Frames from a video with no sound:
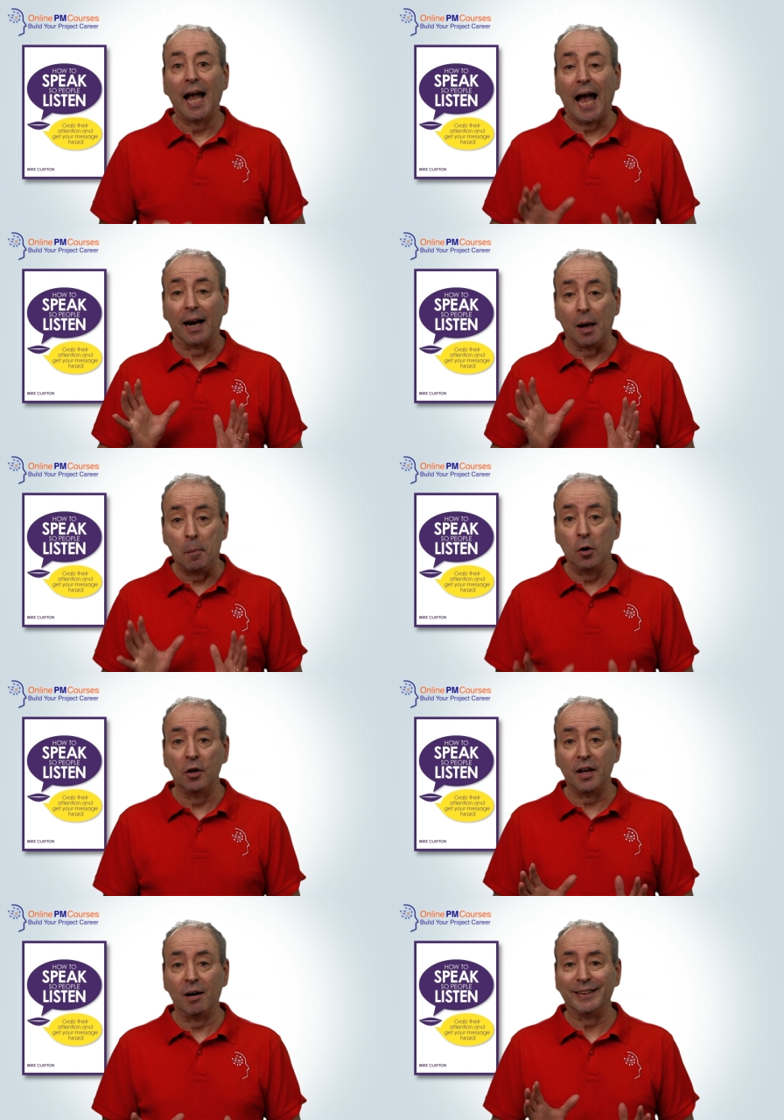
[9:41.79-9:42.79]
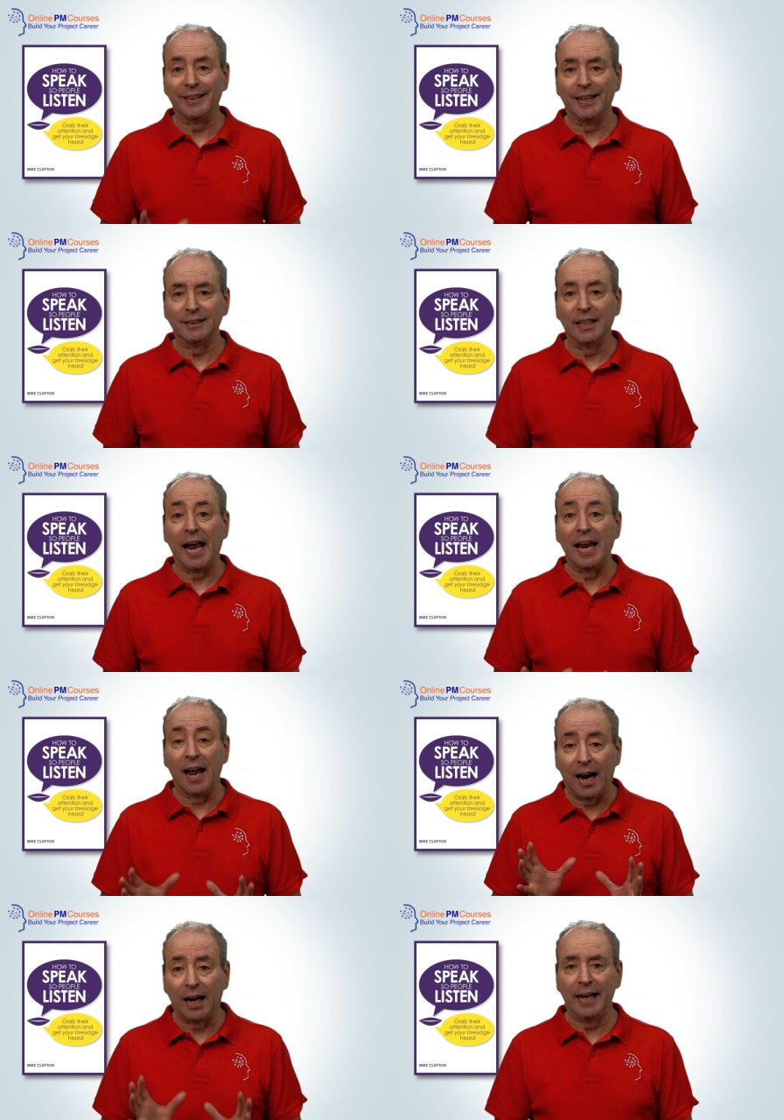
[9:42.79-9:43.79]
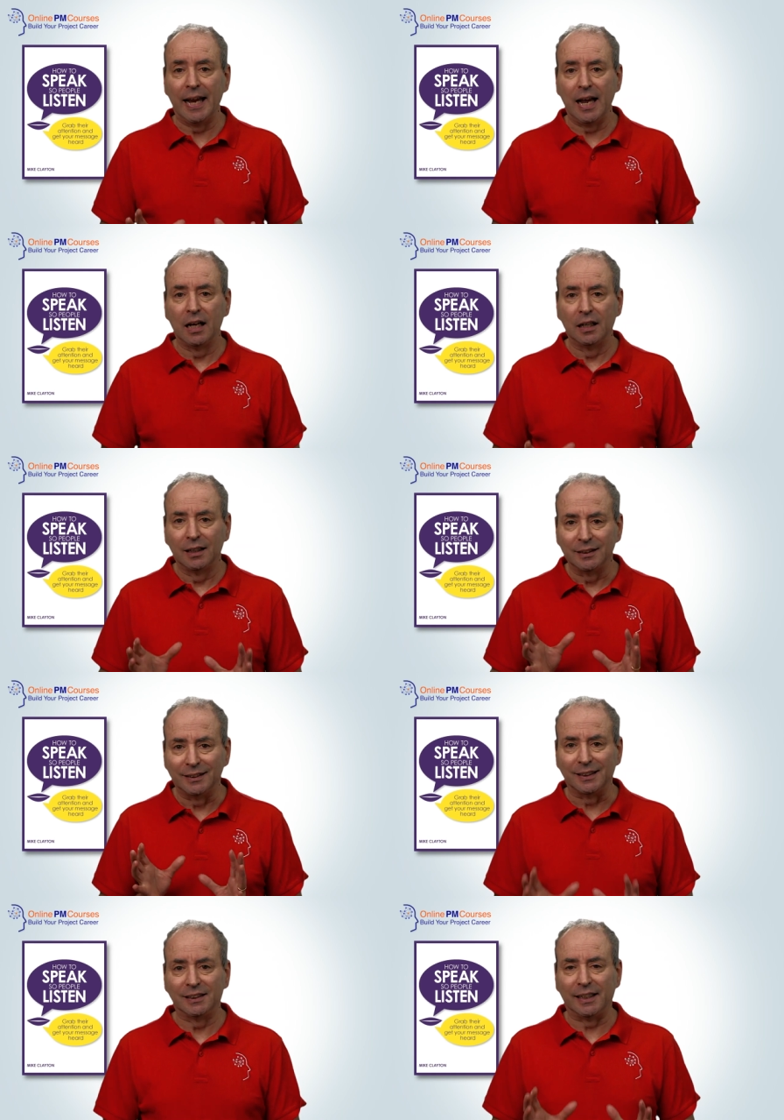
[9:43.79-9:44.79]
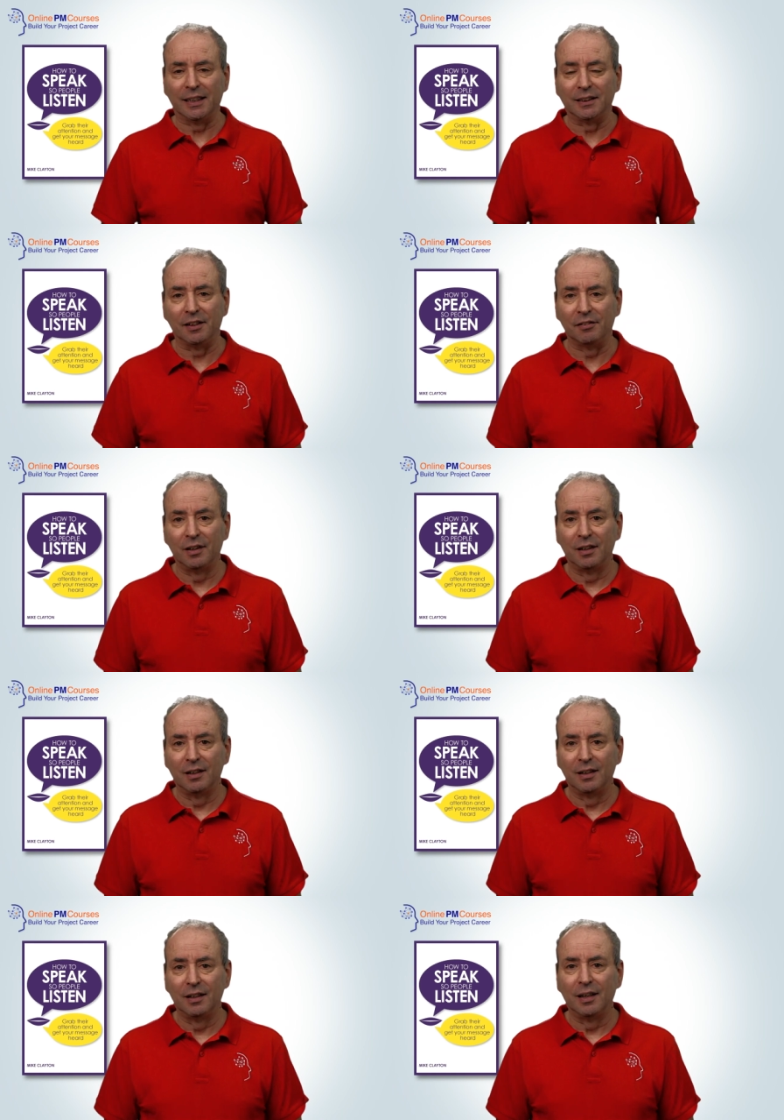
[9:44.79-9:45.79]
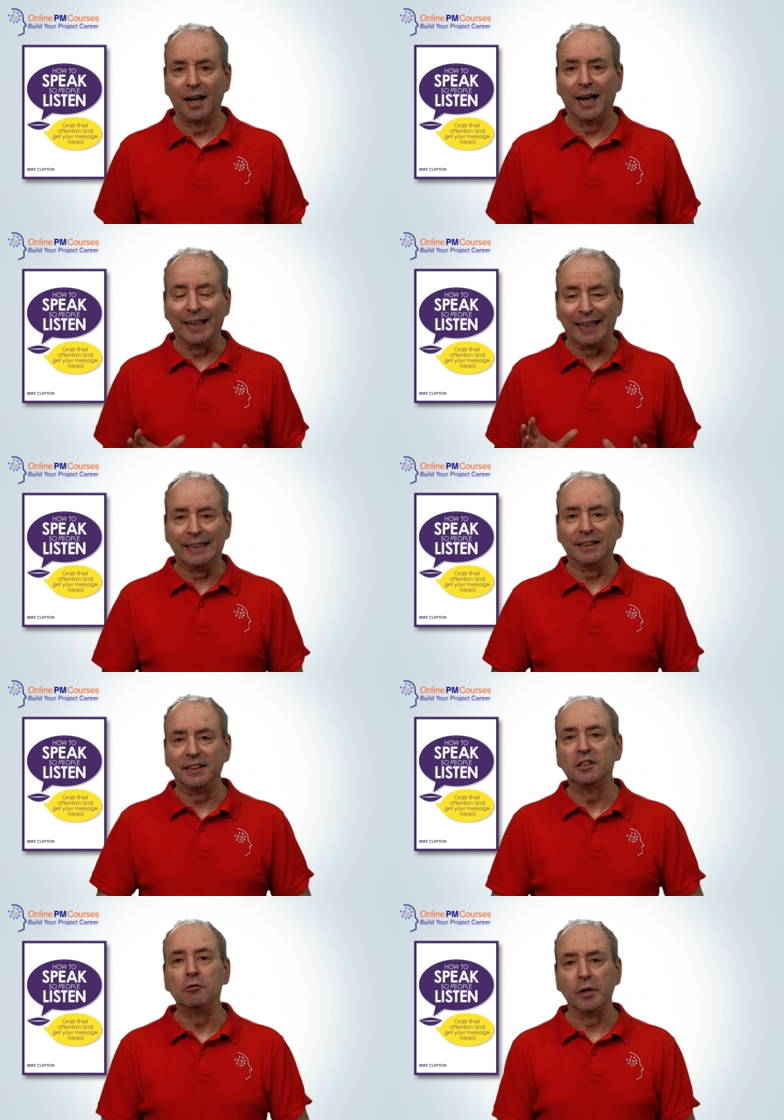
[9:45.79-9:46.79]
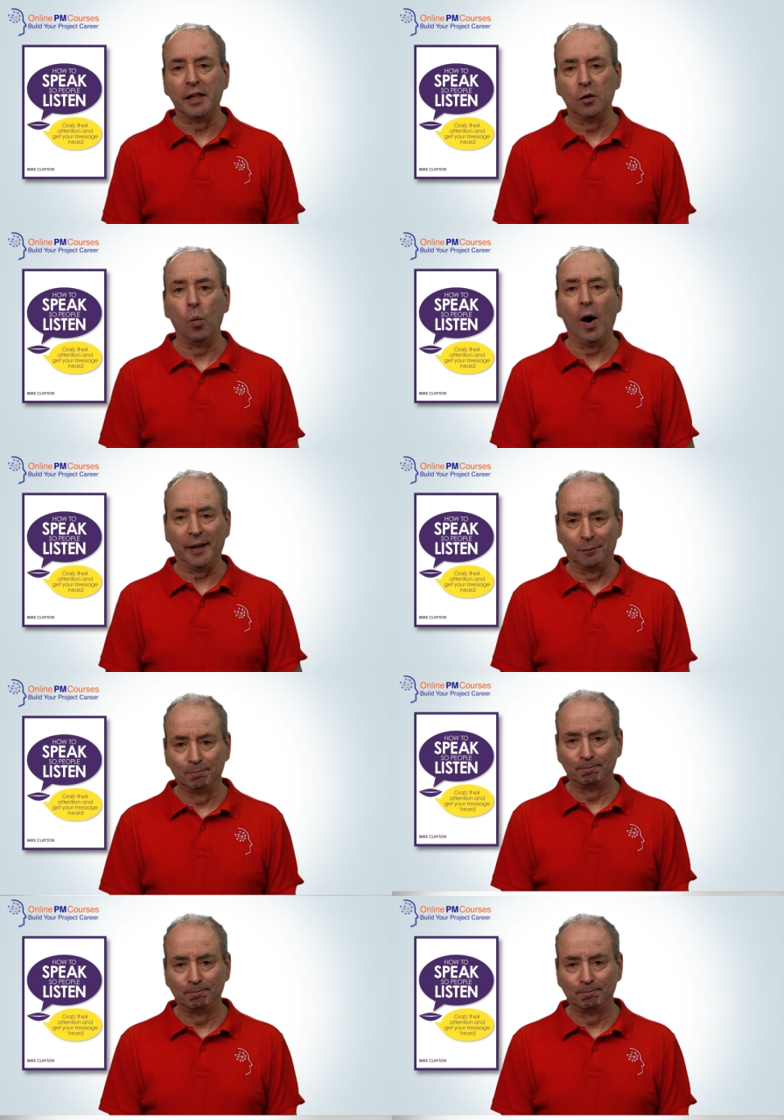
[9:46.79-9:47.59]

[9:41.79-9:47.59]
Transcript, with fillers: and I put the ideas in a clear, distinctive and easy to read way.